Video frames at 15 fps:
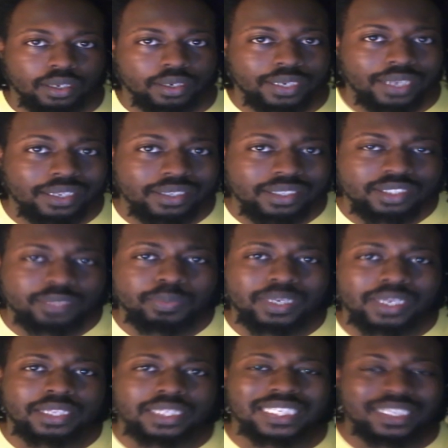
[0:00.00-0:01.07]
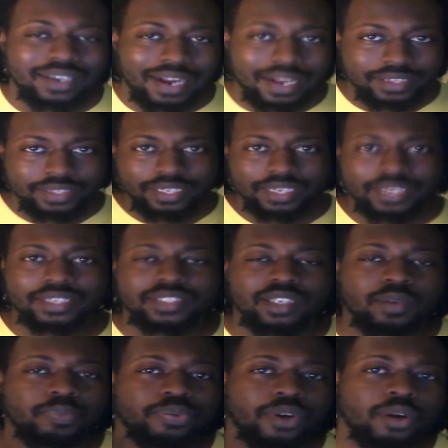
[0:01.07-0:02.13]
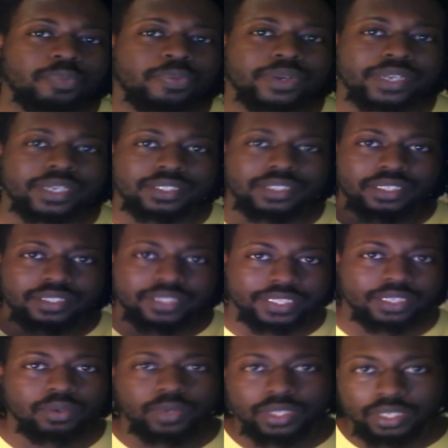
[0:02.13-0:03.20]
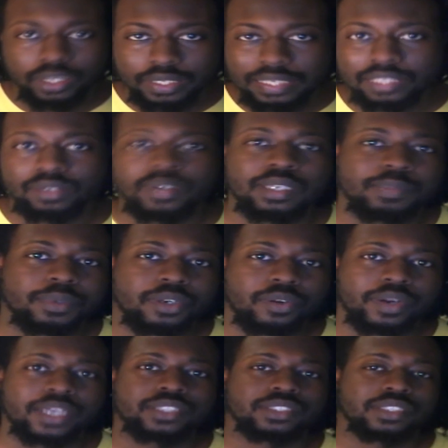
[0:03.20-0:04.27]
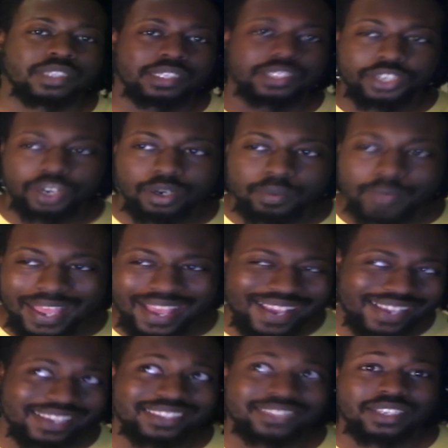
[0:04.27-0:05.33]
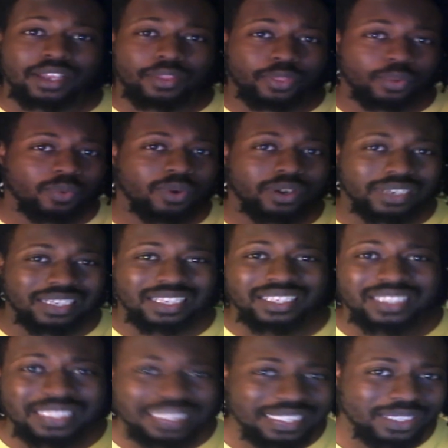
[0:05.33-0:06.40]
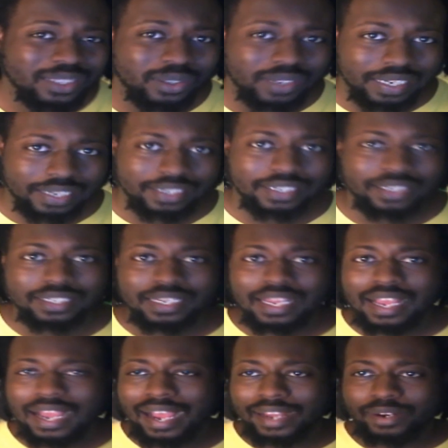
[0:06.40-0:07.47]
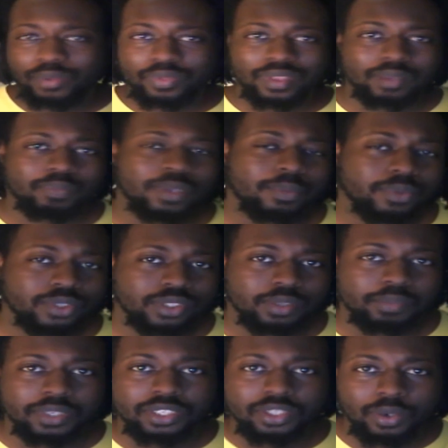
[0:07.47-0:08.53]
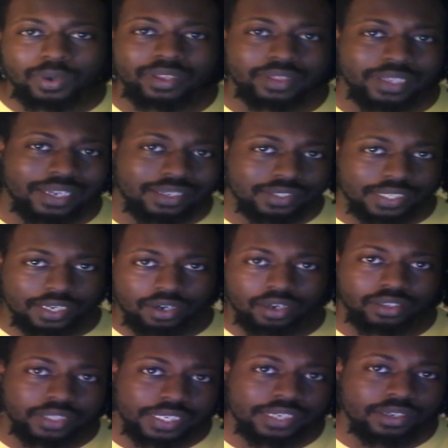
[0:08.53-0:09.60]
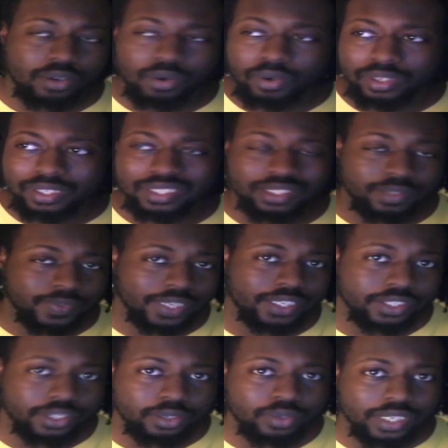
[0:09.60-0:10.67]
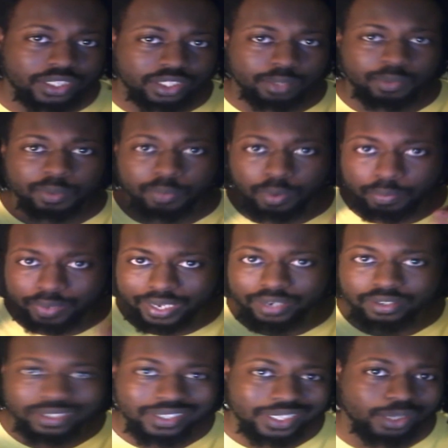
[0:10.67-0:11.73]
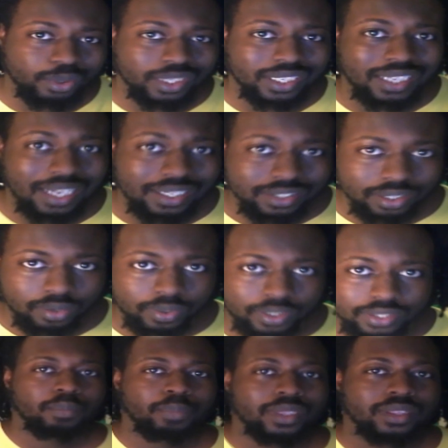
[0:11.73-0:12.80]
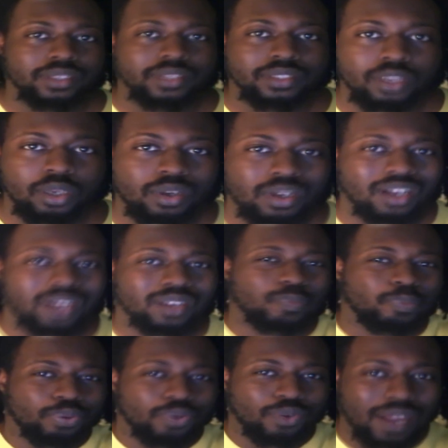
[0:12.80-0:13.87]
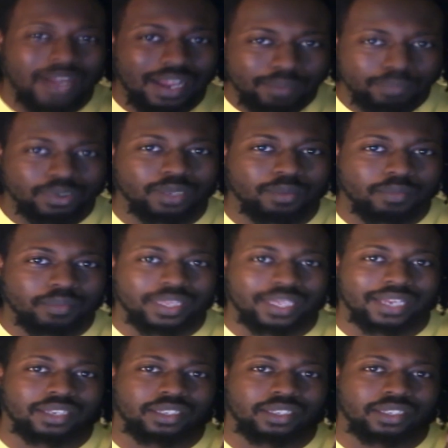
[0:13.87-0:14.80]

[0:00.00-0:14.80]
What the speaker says: Now, let's be clear. I think it's appropriate to deal with illegal immigration. The term has the word illegal in it. I don't think people should be doing things that are illegal, or at least if they do, they should be prepared to deal with the consequences. But the so-called problem that